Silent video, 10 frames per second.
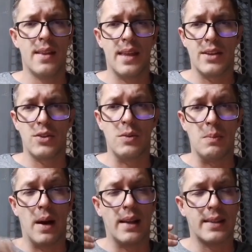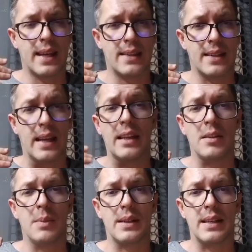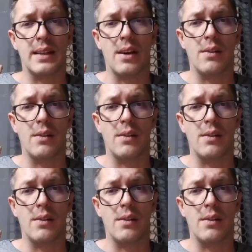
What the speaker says: that you might get a little bit